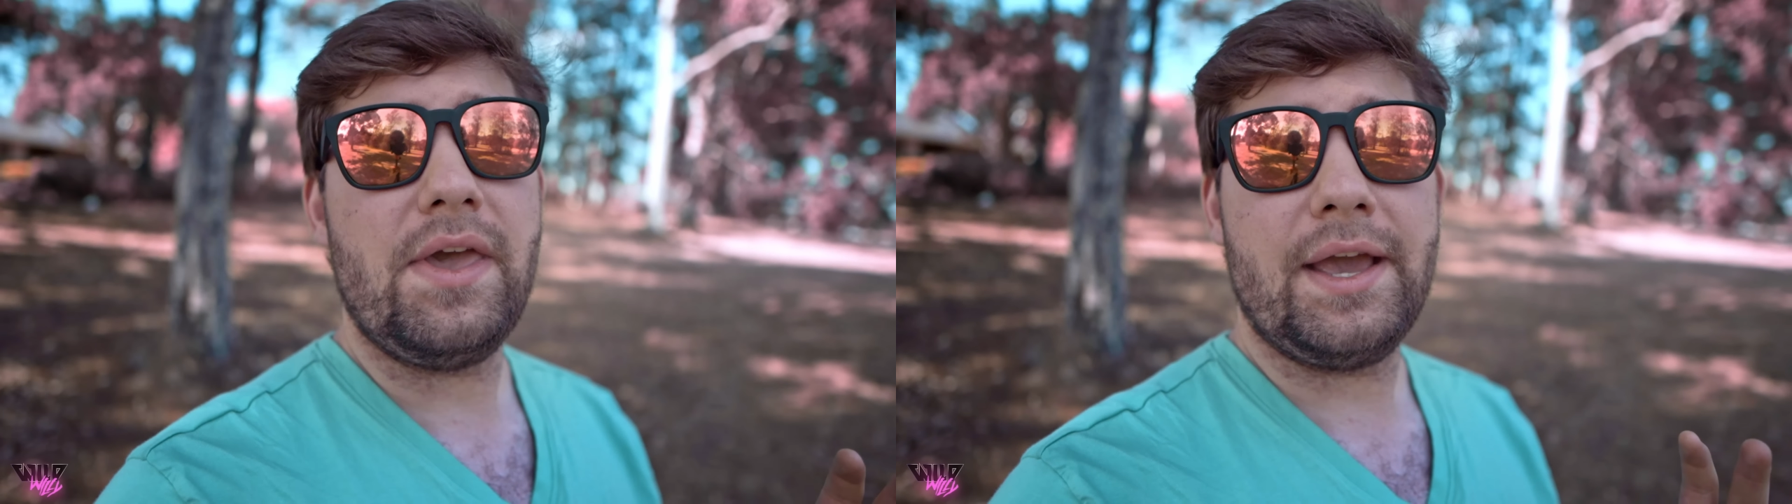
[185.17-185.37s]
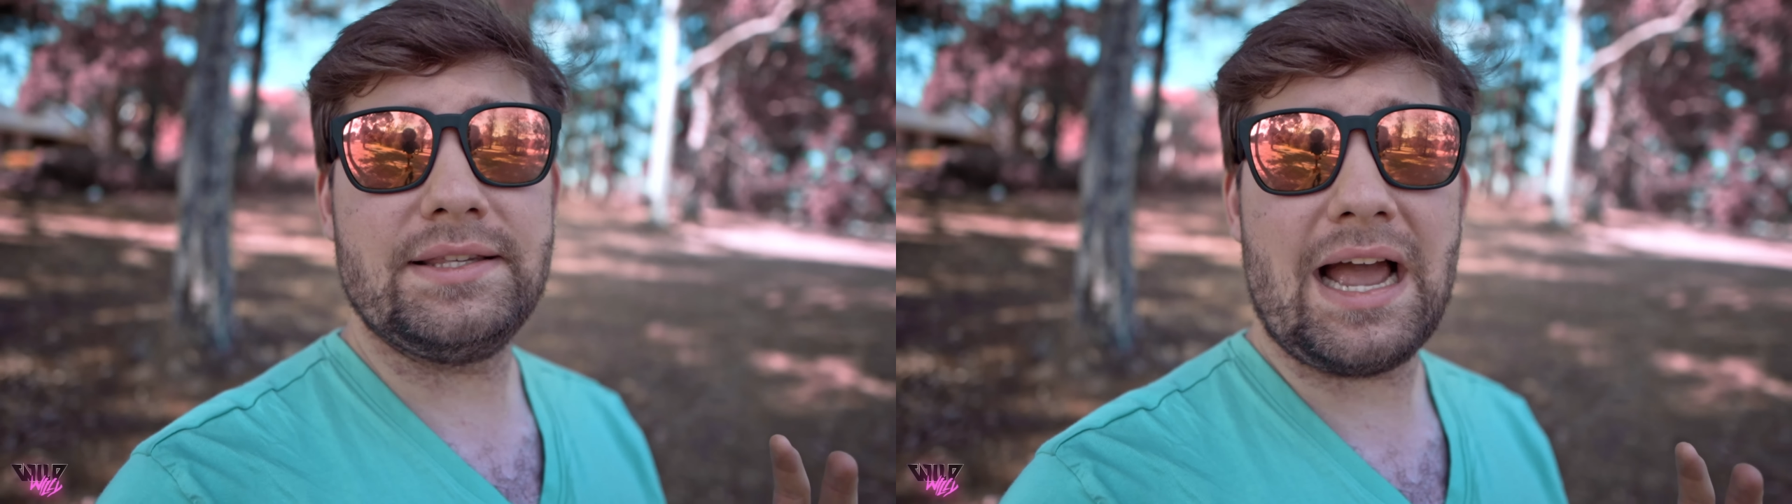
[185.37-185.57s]

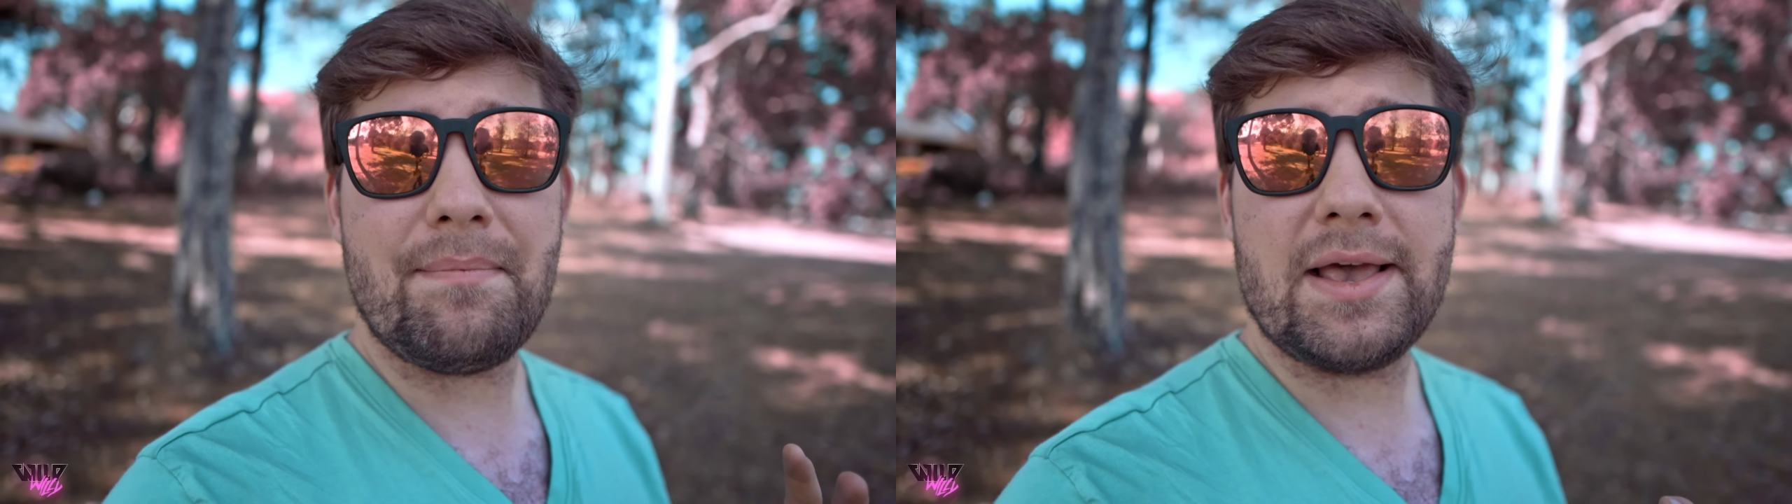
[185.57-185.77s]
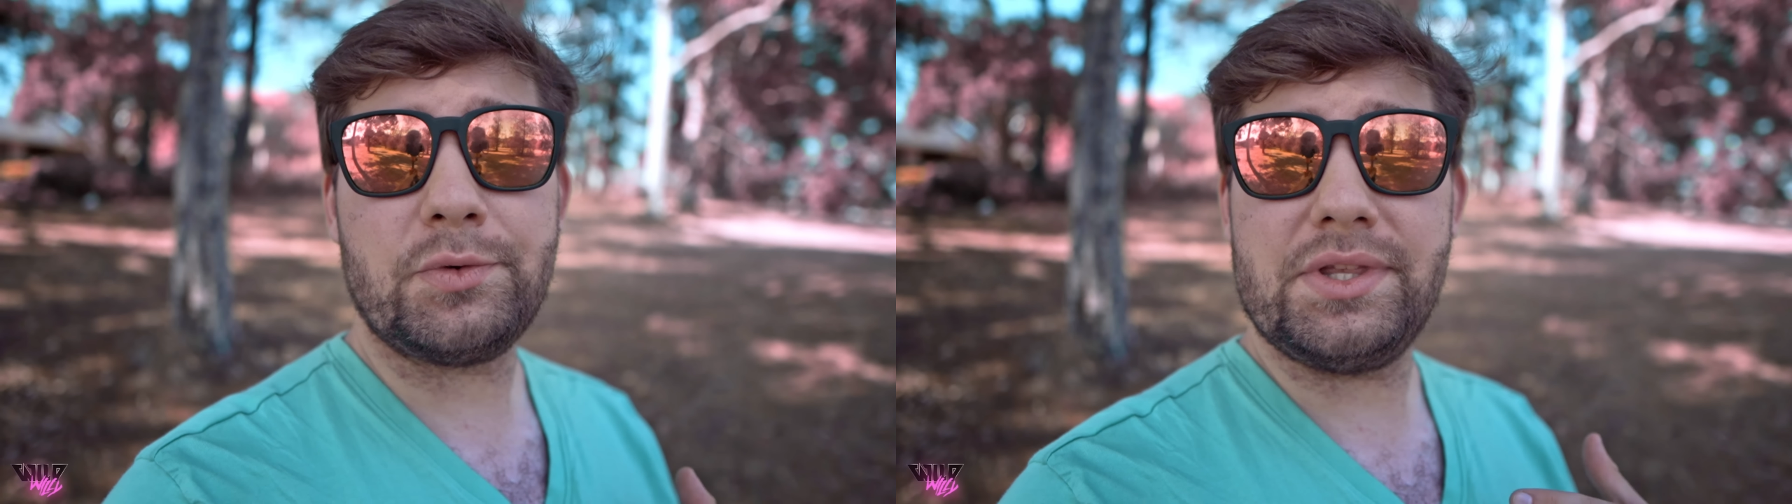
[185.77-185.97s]
is I
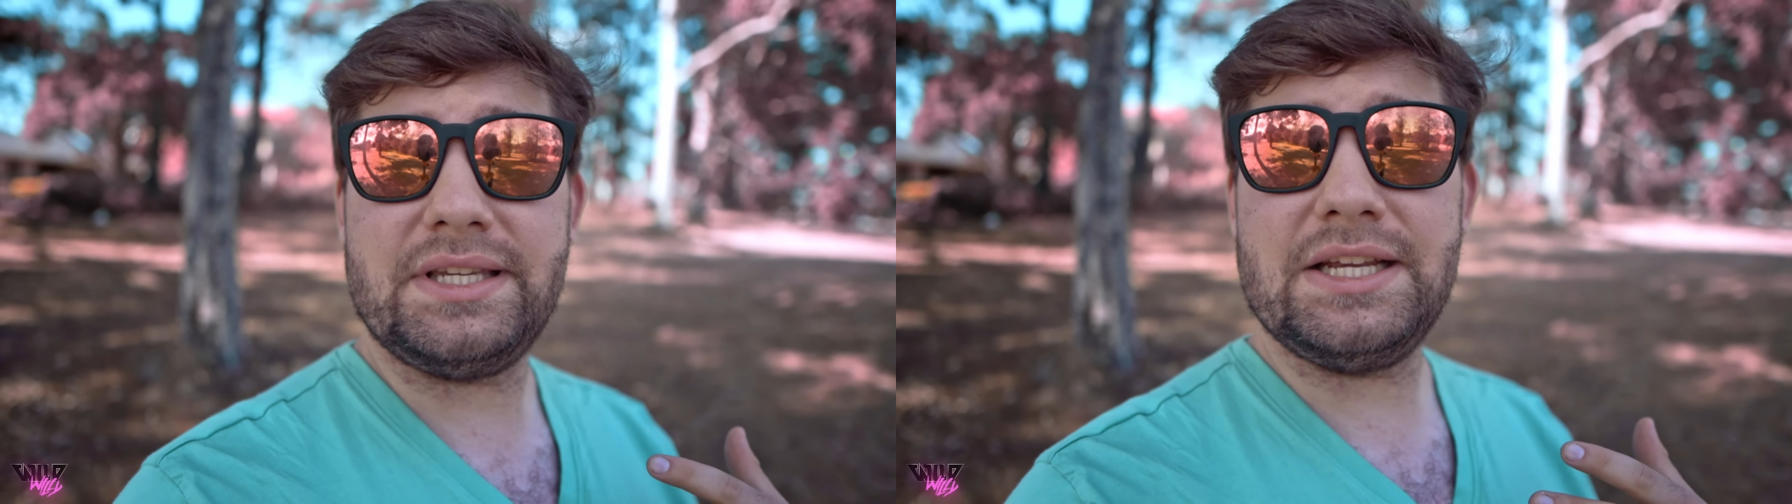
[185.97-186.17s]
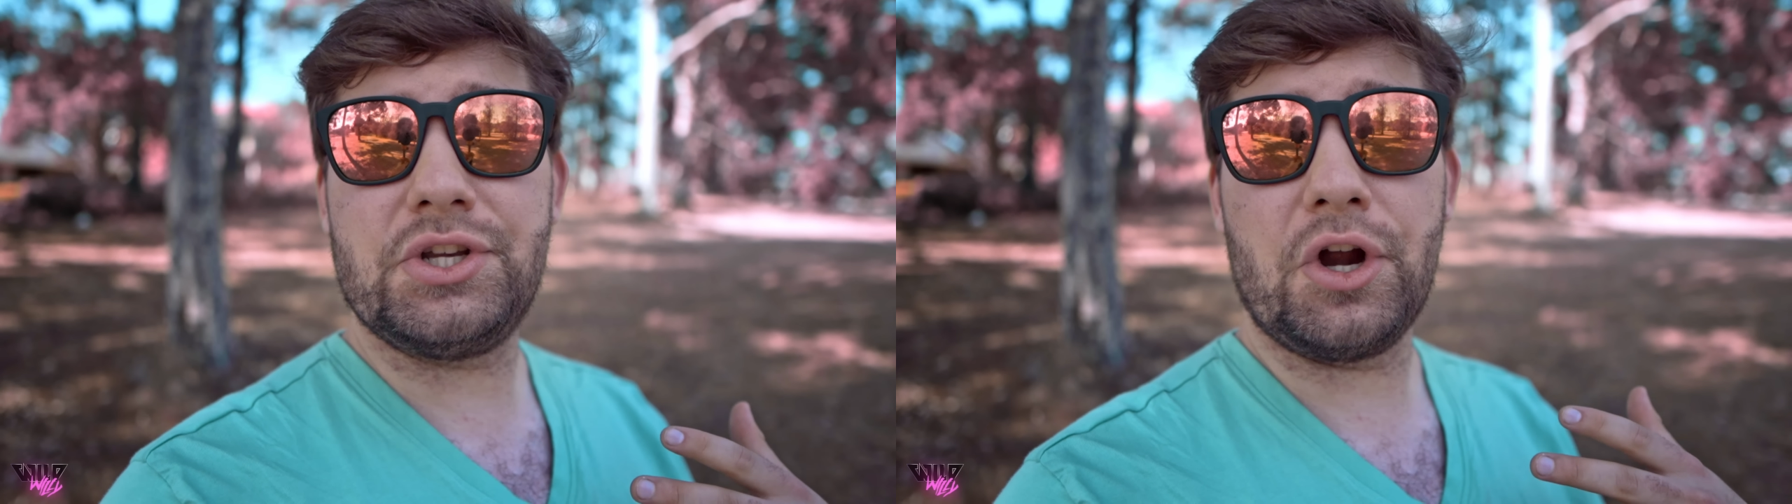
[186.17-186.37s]
mess with the
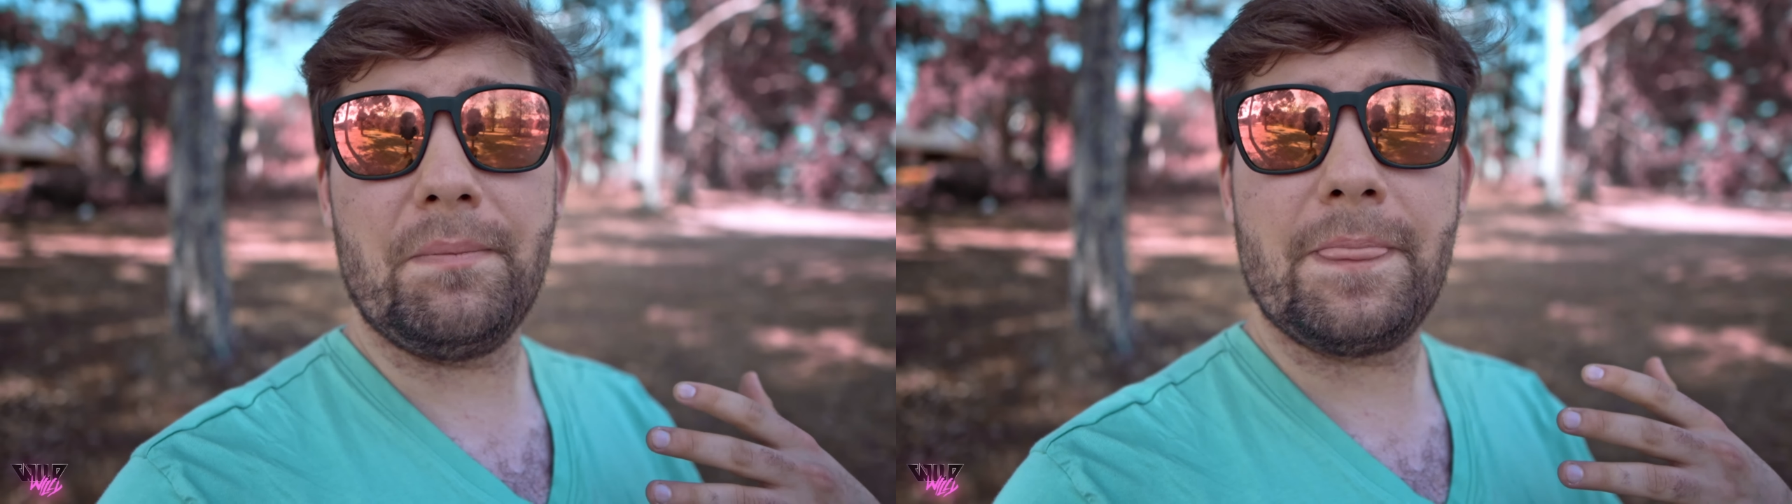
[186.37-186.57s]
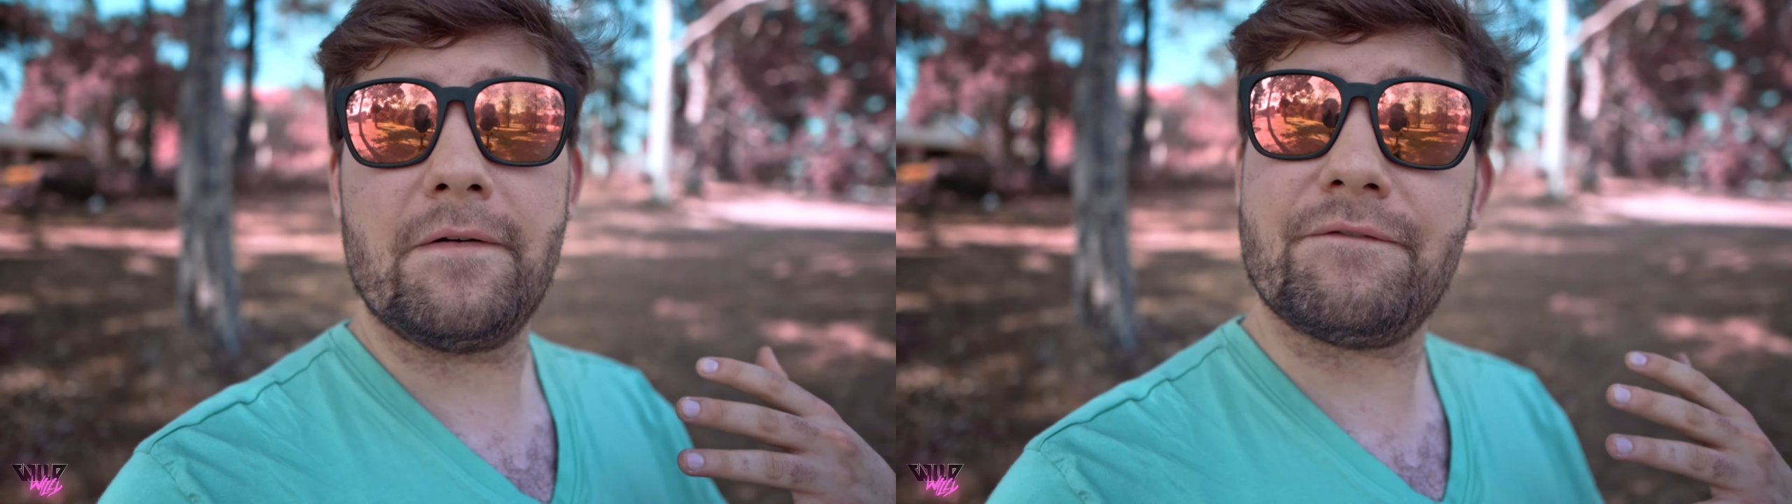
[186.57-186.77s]
D
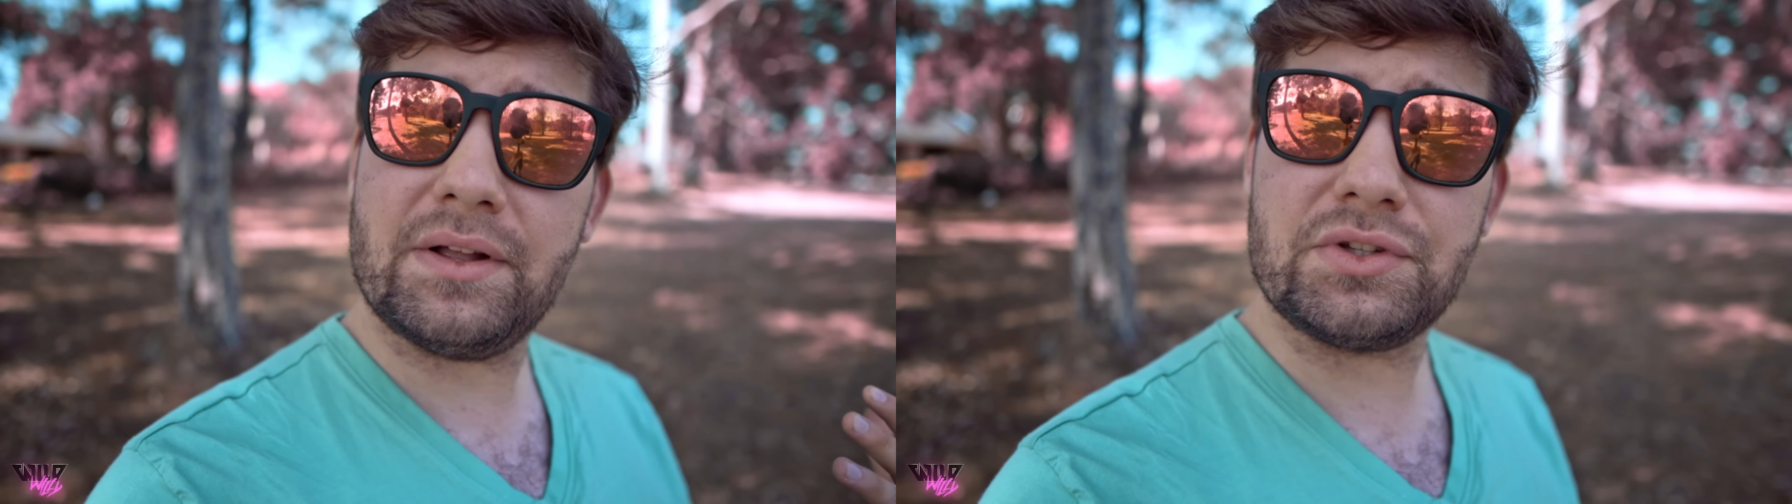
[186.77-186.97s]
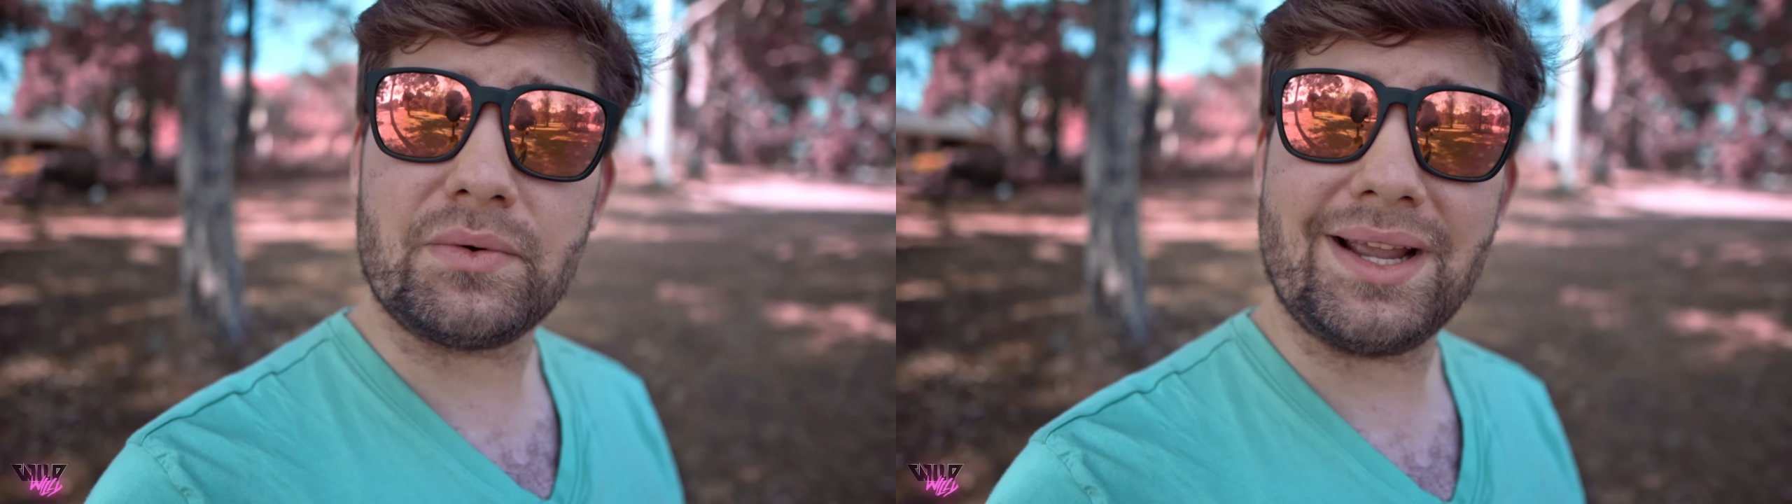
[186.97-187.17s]
term
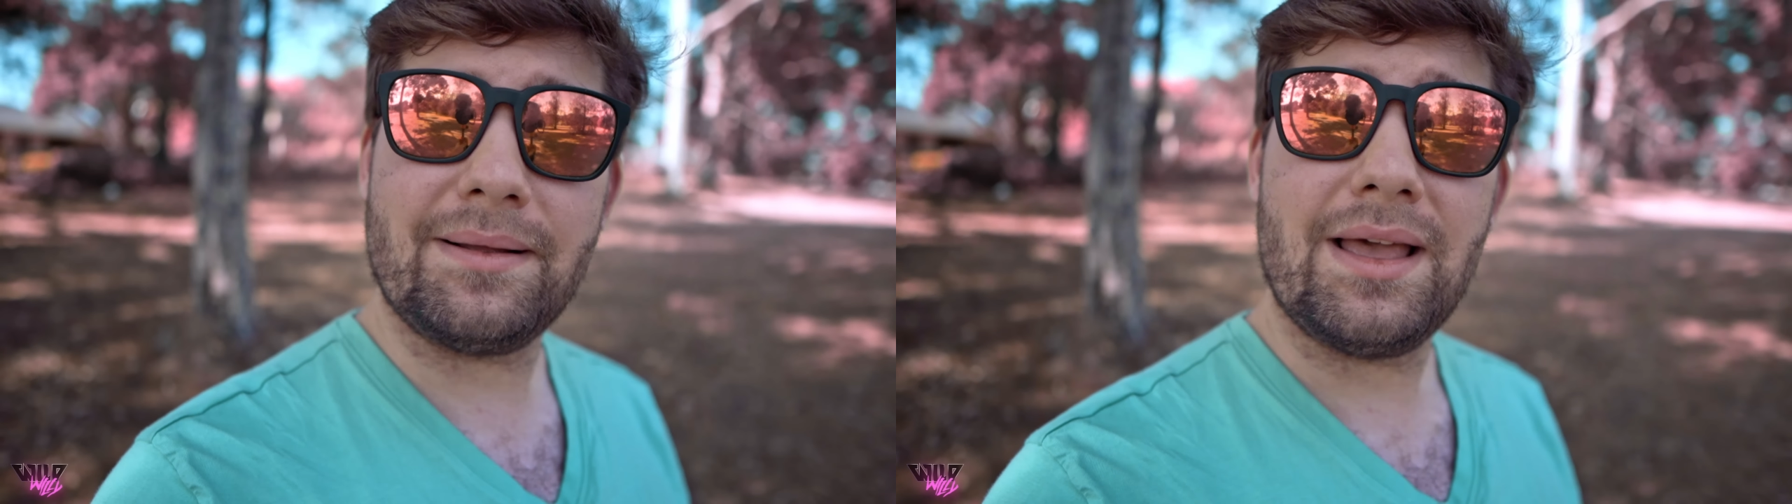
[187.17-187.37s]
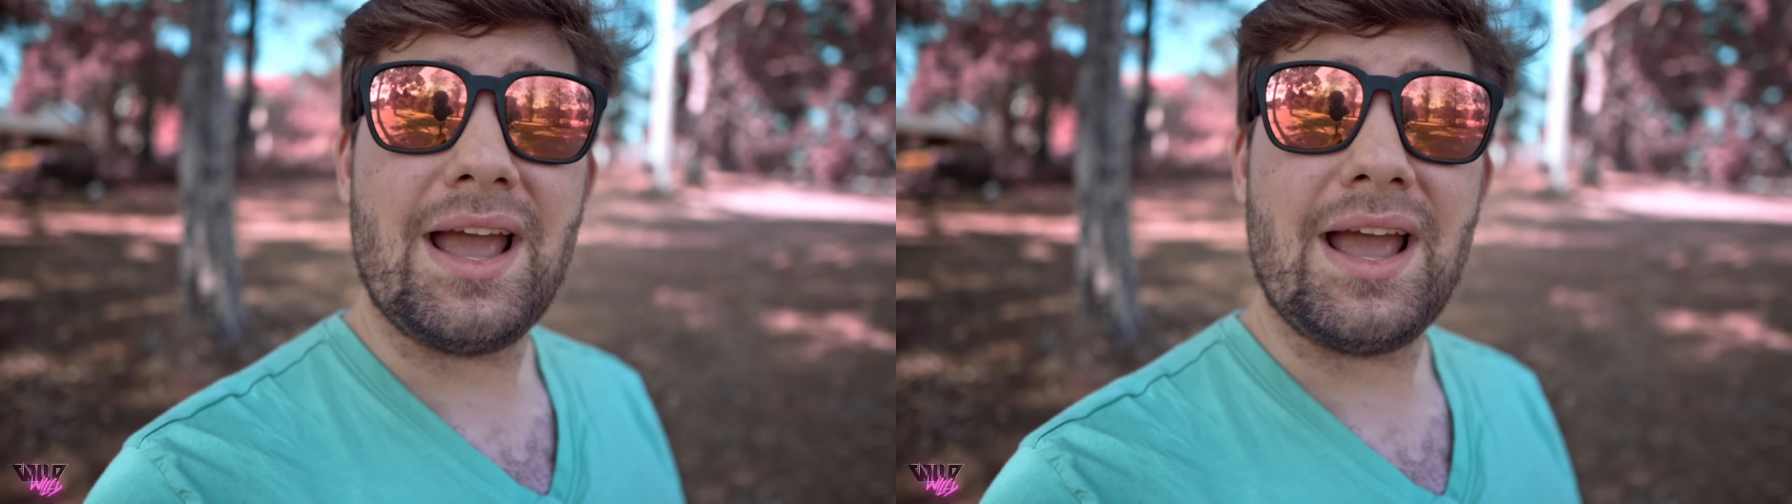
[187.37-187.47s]
filtering.